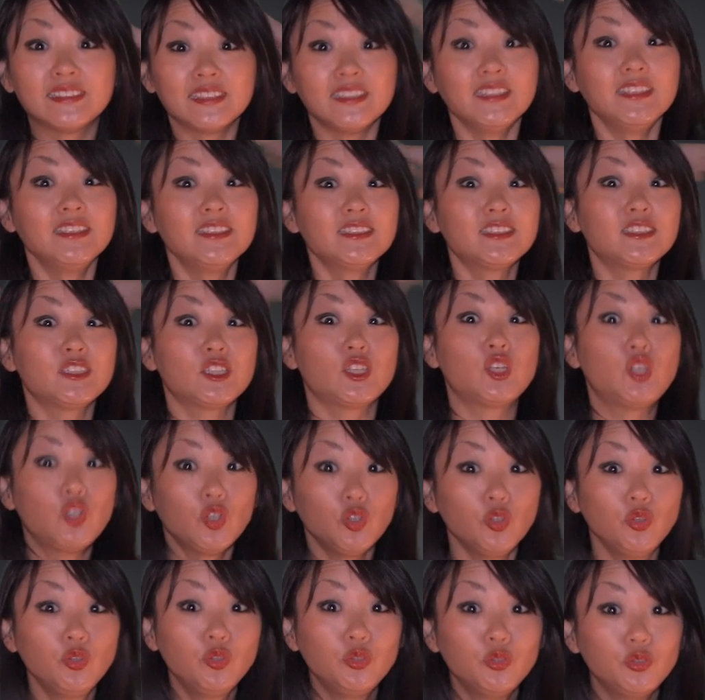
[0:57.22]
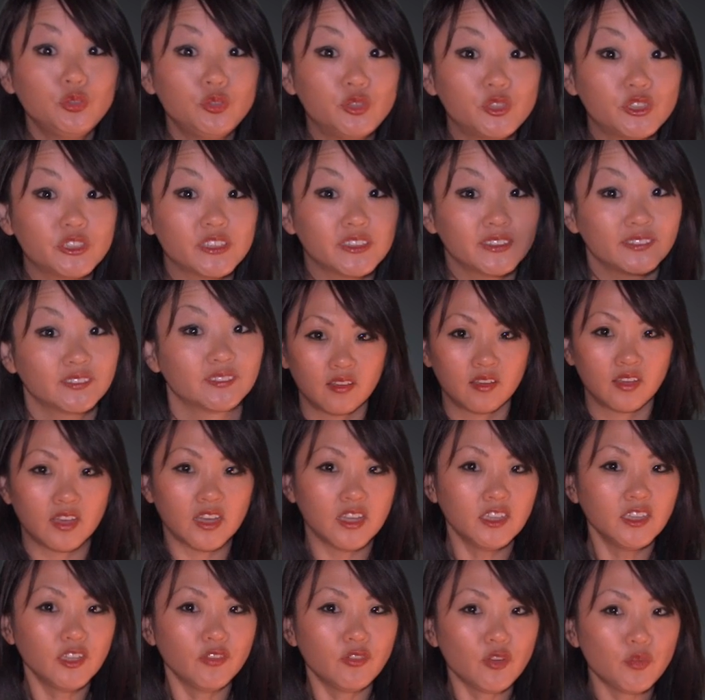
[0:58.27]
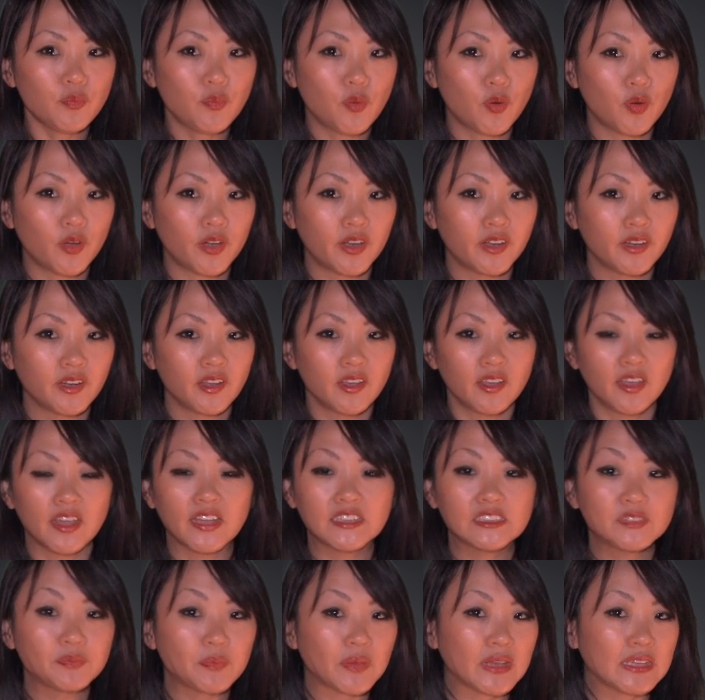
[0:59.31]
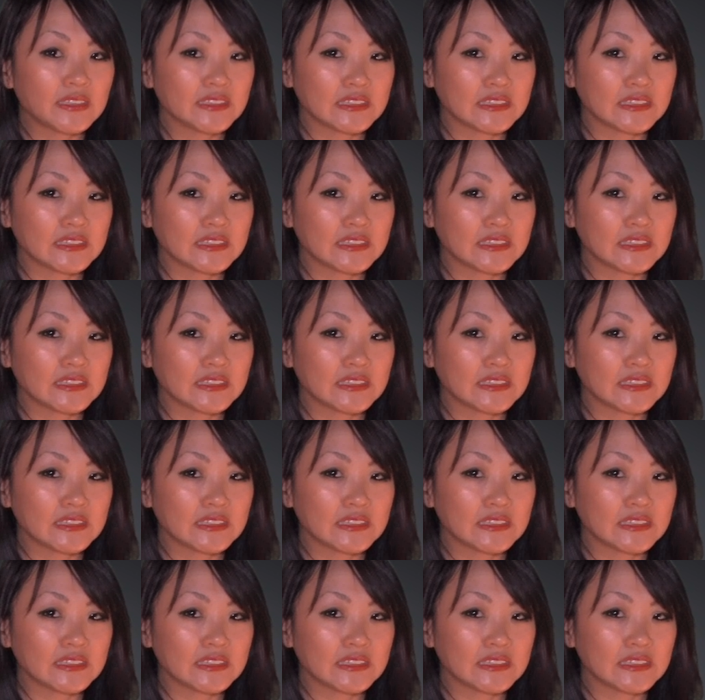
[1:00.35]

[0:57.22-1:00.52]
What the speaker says: is huge! In the report, it's being